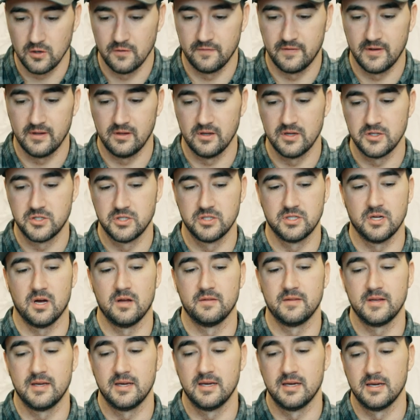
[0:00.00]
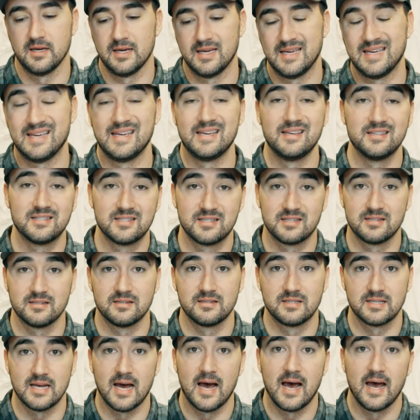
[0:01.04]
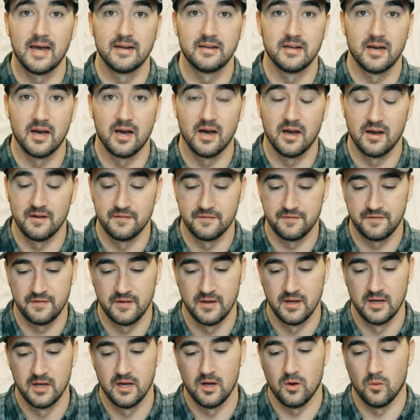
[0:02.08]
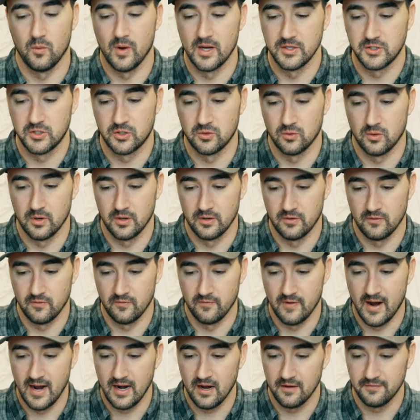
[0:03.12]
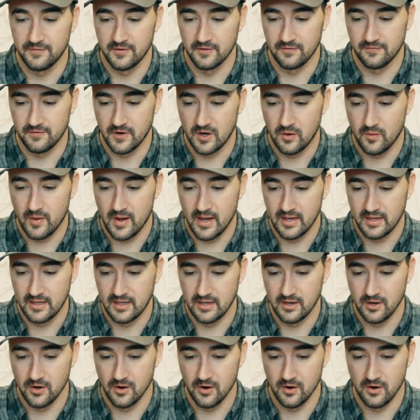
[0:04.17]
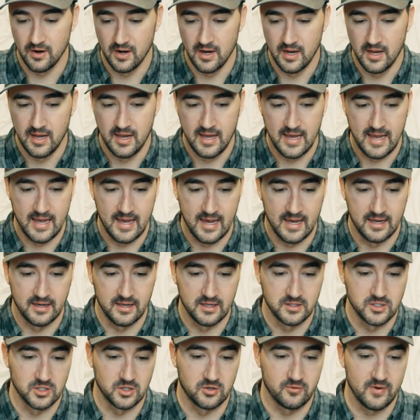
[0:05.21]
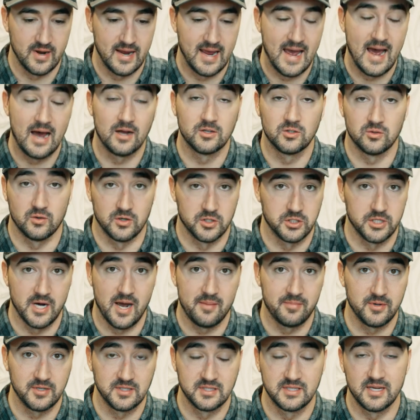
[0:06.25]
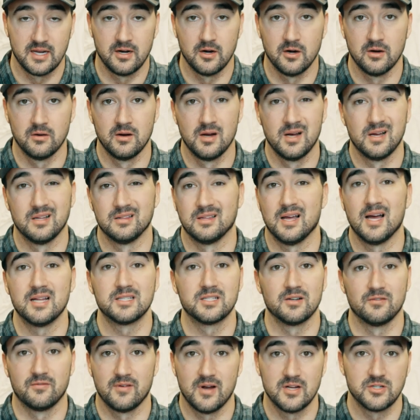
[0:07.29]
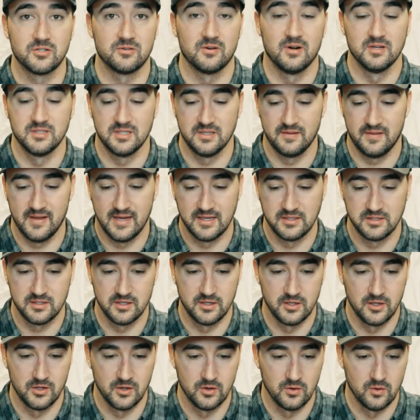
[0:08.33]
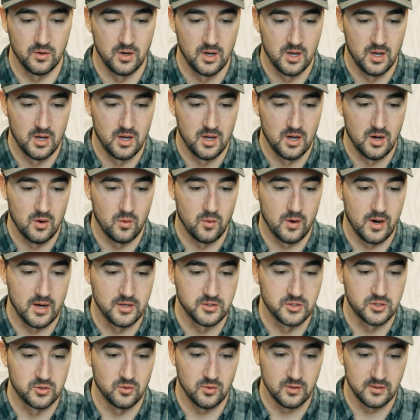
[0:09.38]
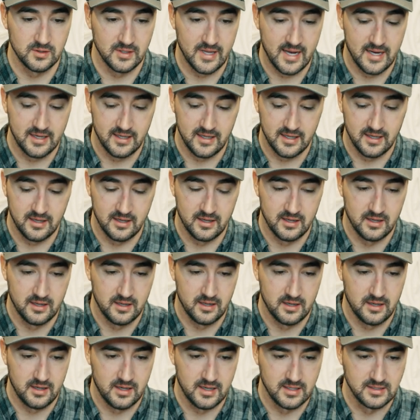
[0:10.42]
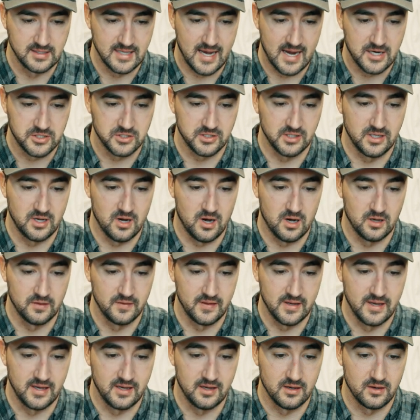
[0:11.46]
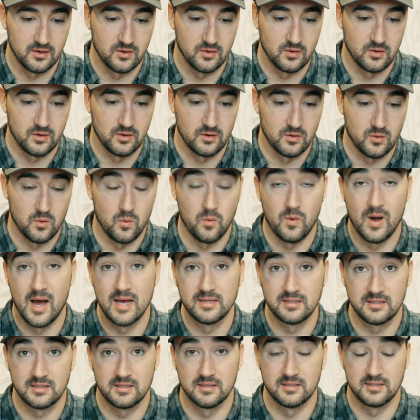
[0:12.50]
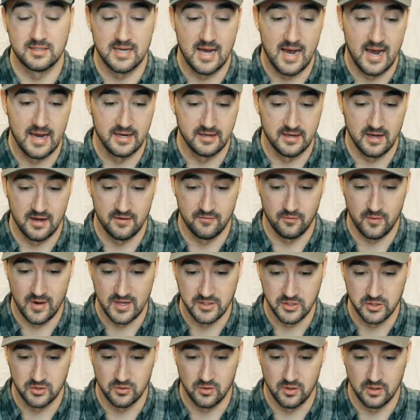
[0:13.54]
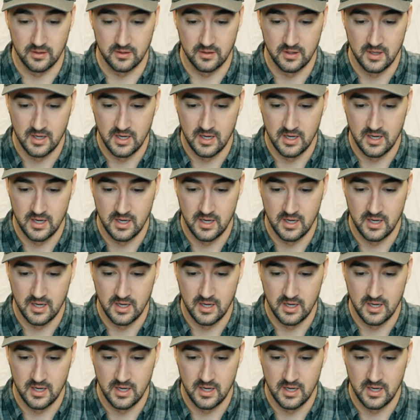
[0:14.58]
Village is on the east side of West Jordan, right off the freeway here, and it's a great outdoor shopping center, lots of restaurants and things to do, whereas Jordan Landing is actually on the west side of West Jordan,